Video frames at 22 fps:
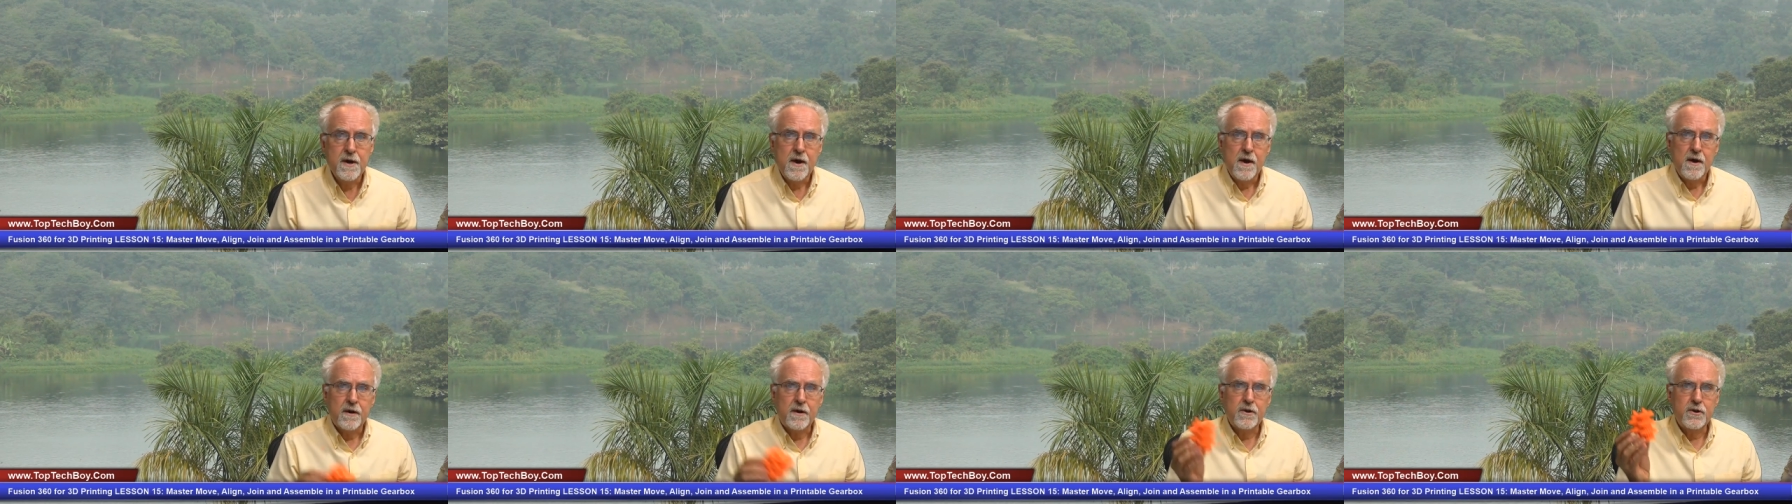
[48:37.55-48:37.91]

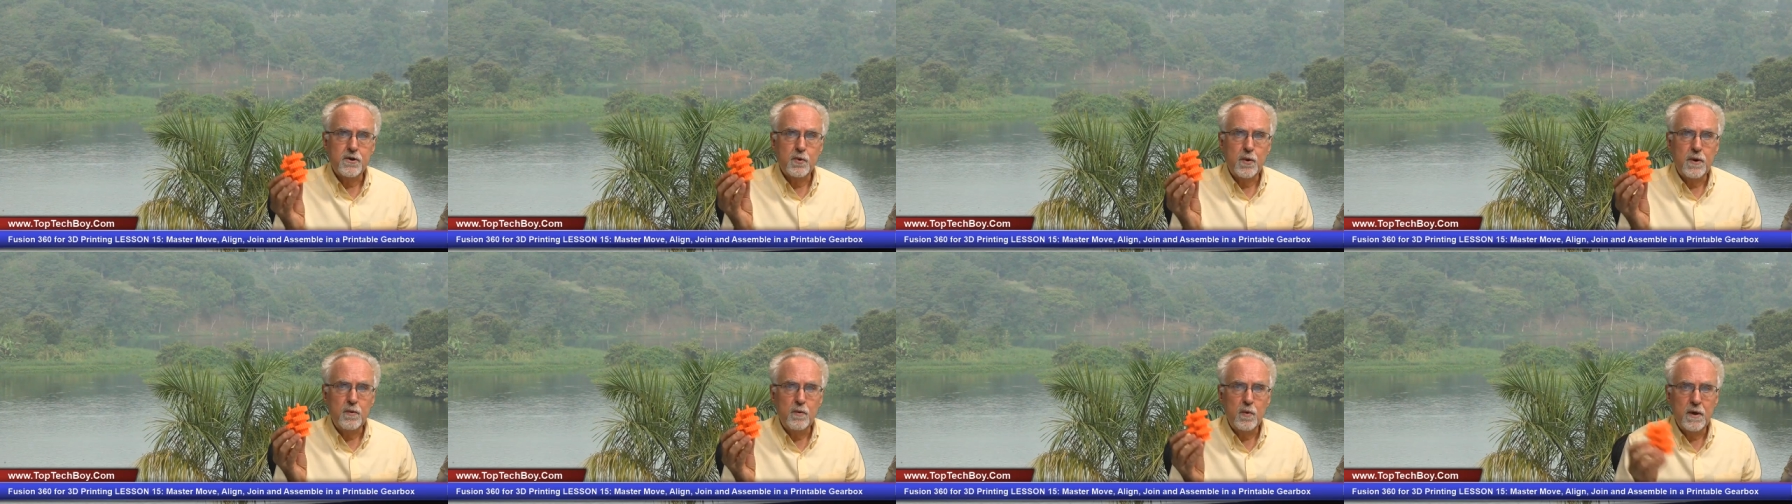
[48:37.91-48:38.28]
because
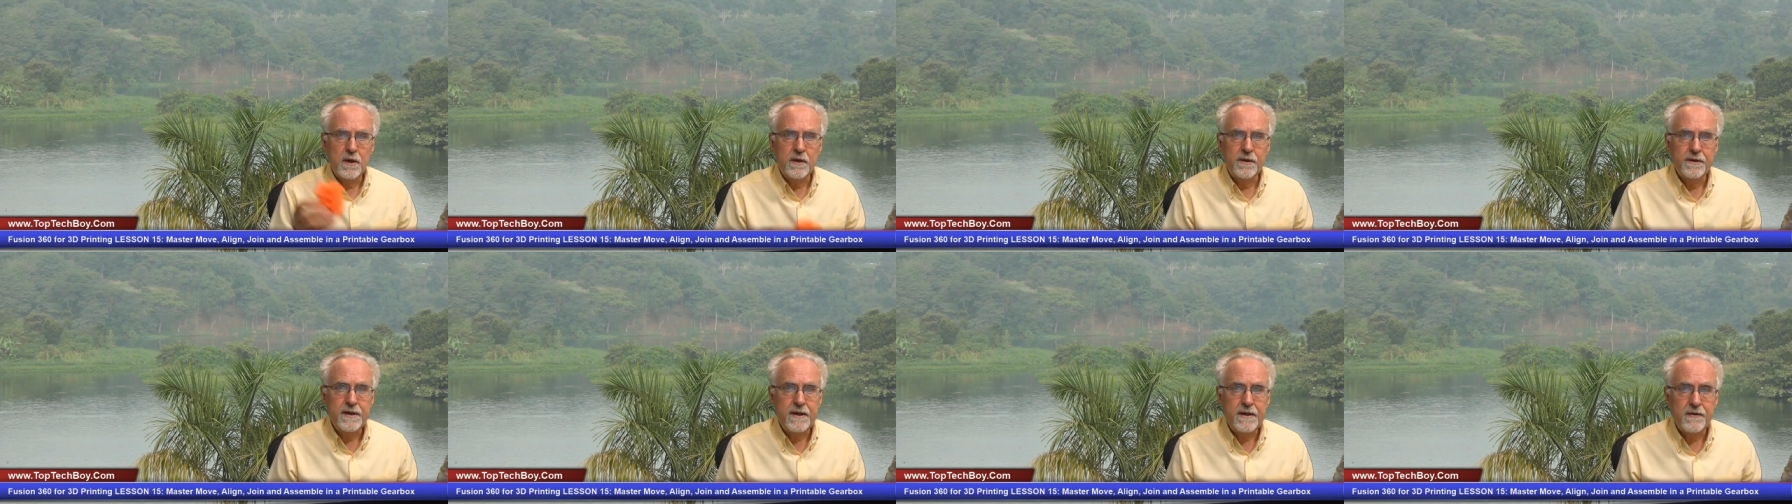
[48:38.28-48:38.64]
we
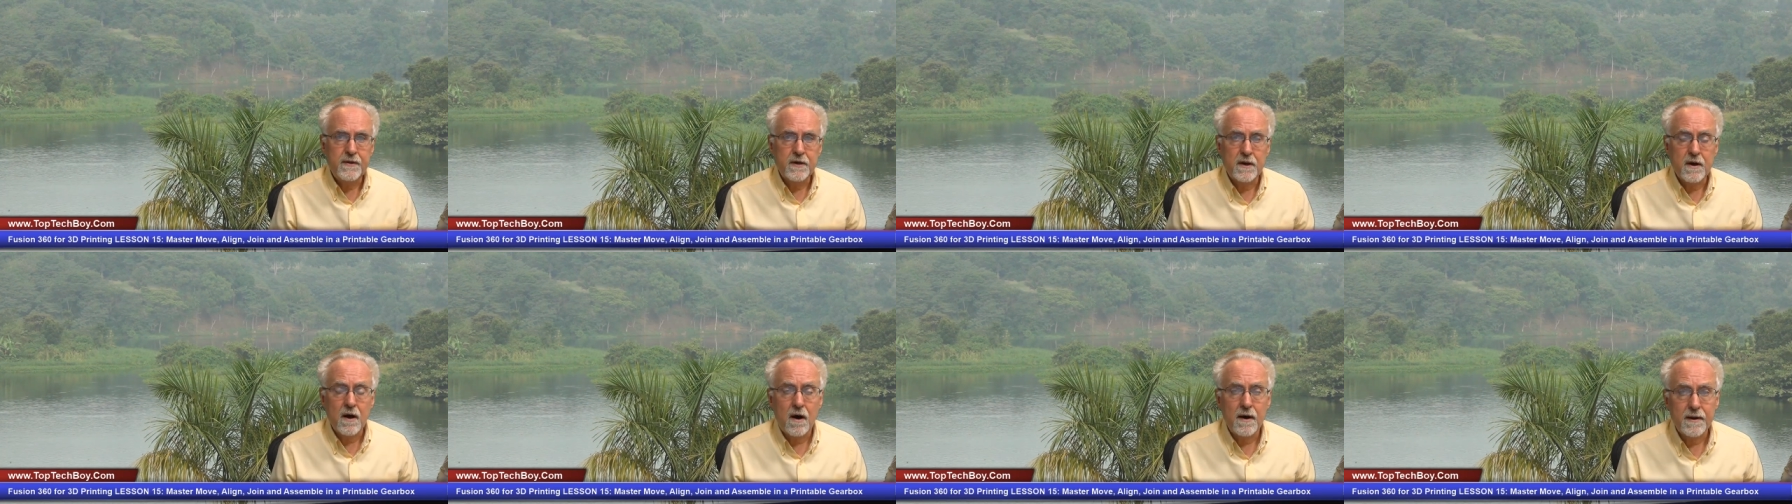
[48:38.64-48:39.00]
will need the
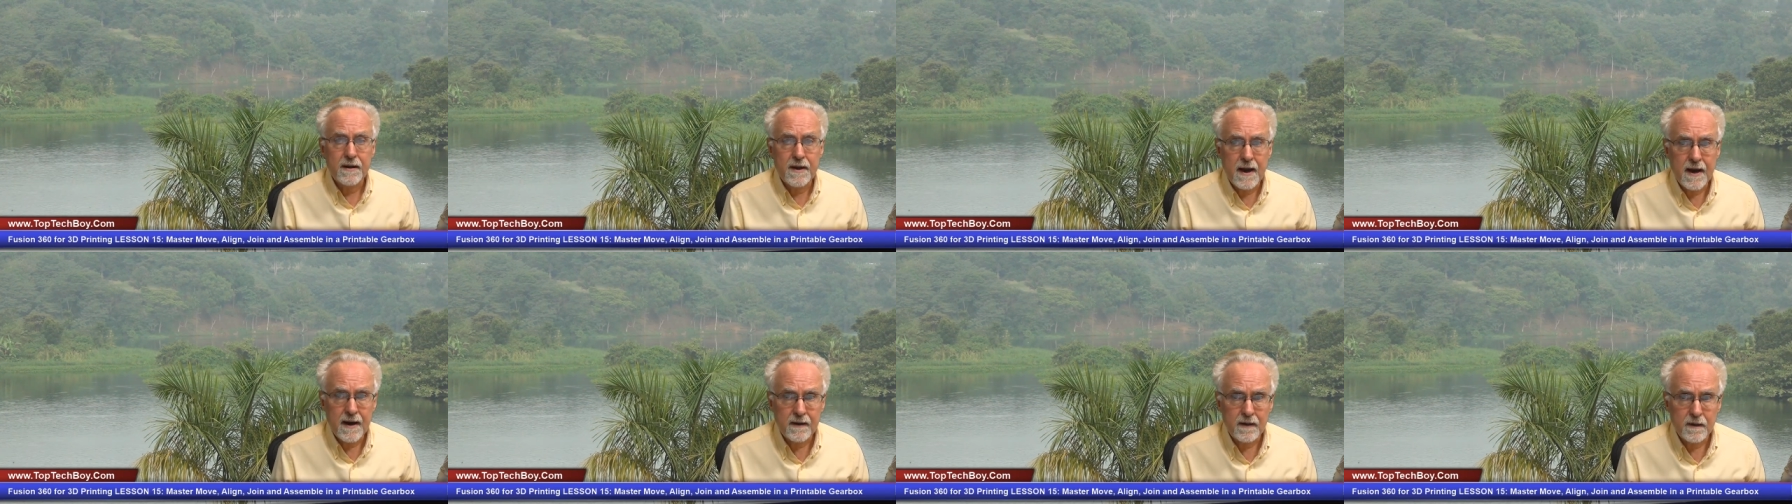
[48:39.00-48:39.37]

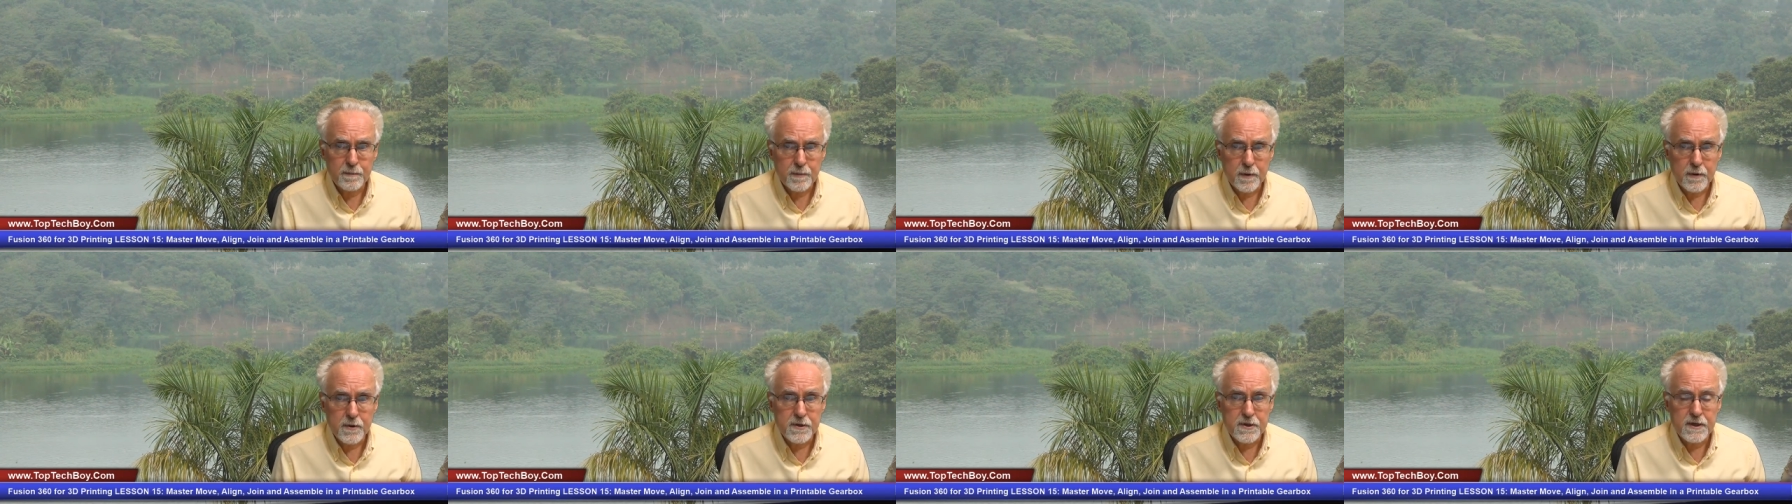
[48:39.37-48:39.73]

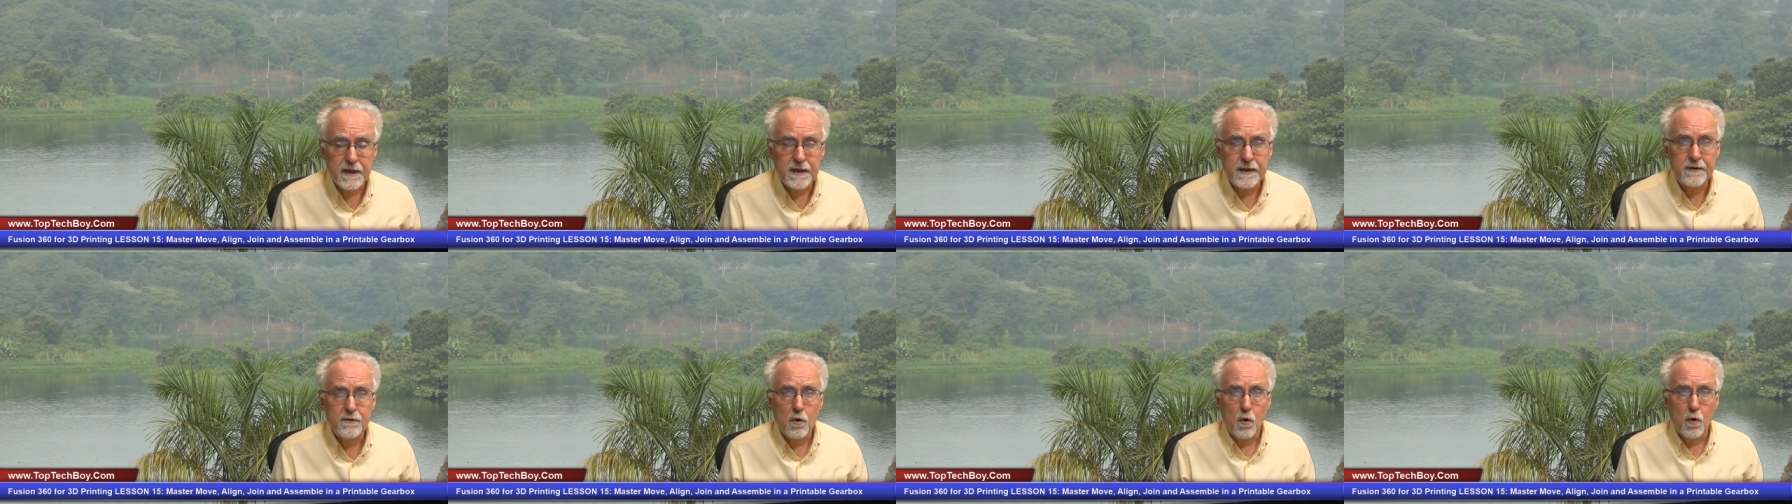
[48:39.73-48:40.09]
calipers
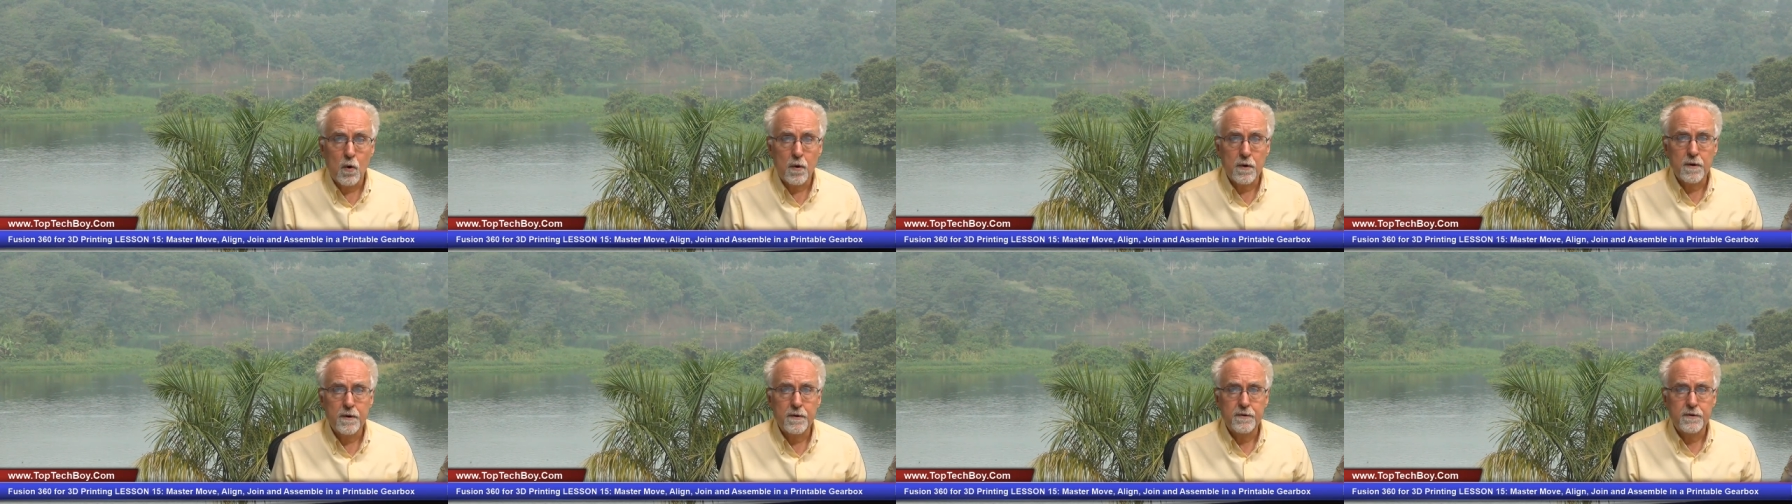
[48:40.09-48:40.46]
in
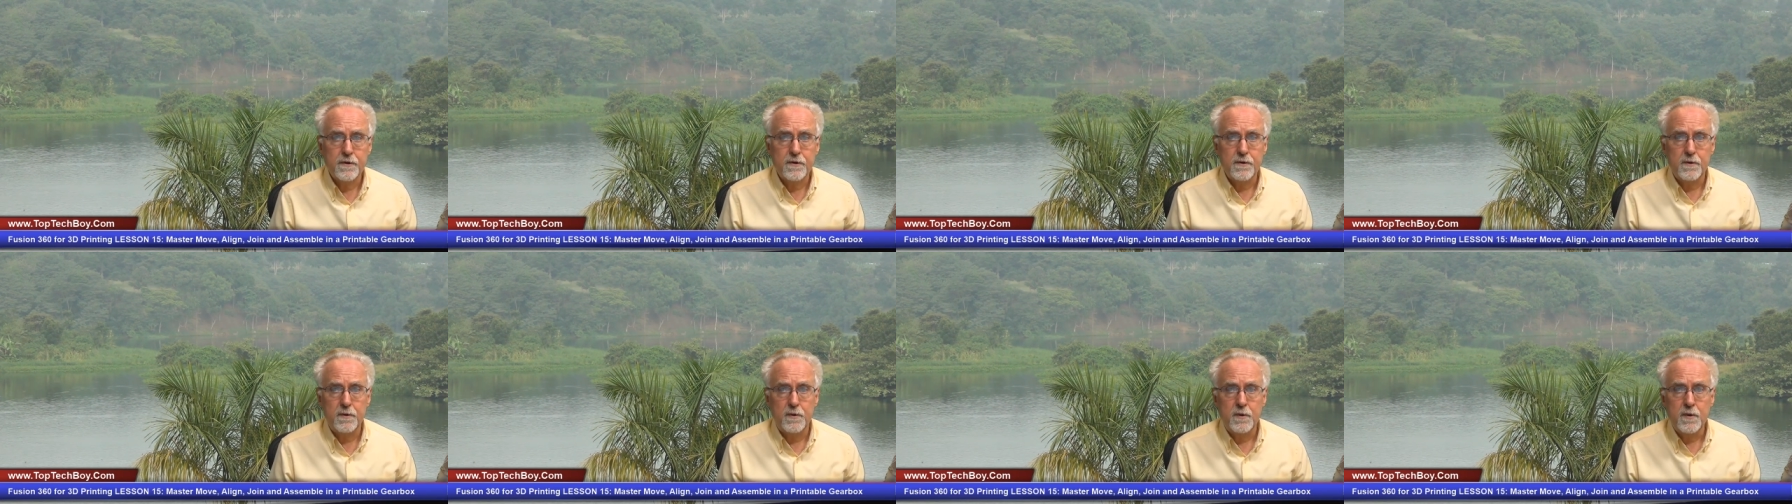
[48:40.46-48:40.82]
order
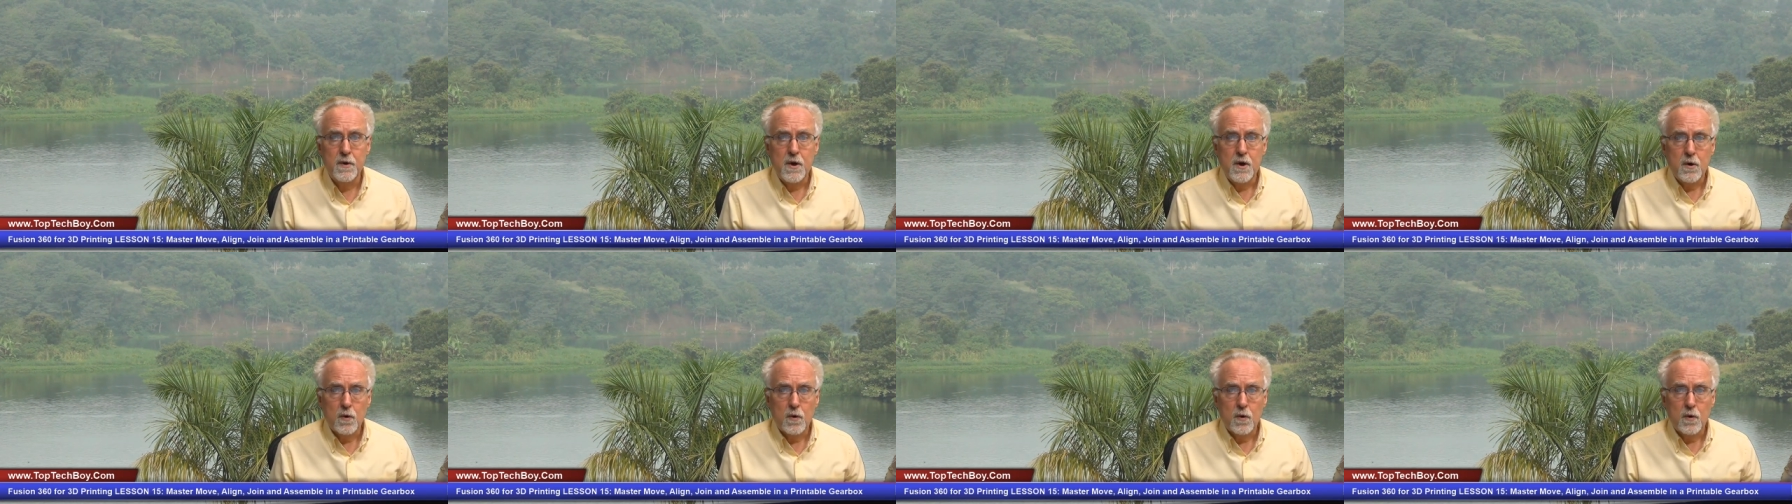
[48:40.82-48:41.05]
to